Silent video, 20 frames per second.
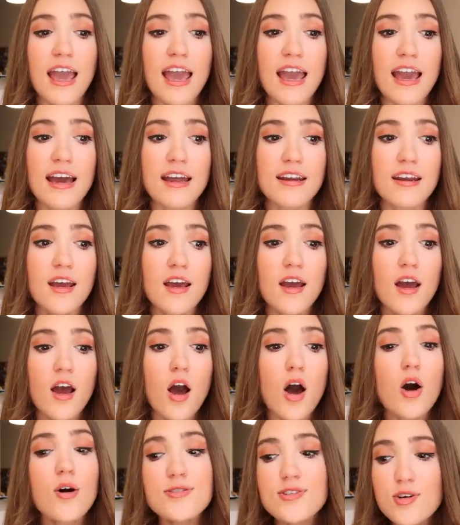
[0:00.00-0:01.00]
And
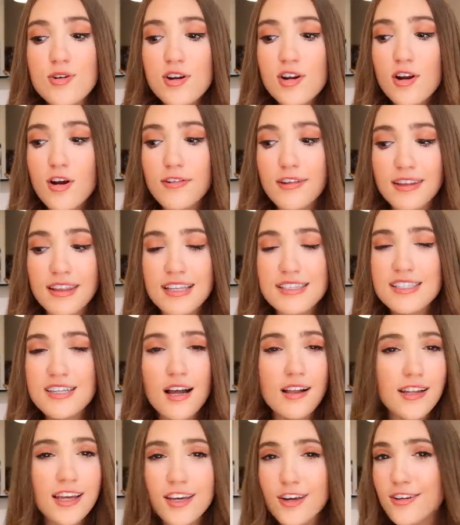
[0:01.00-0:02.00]
also to know that that's
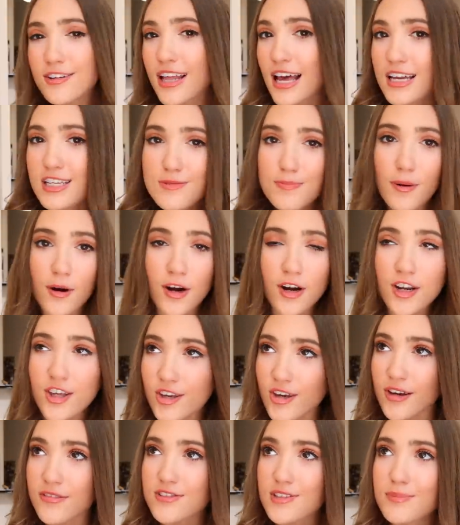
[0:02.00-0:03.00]
not like your last party
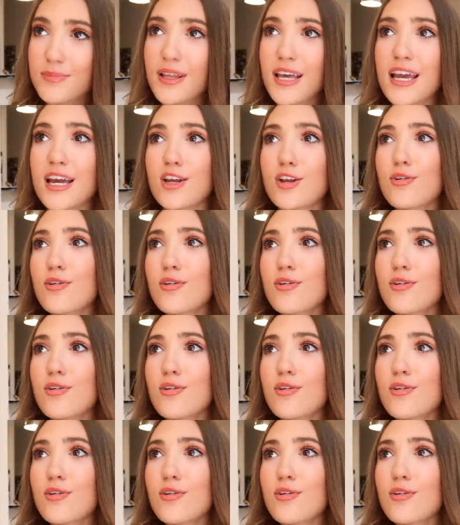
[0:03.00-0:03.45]
you have to plan.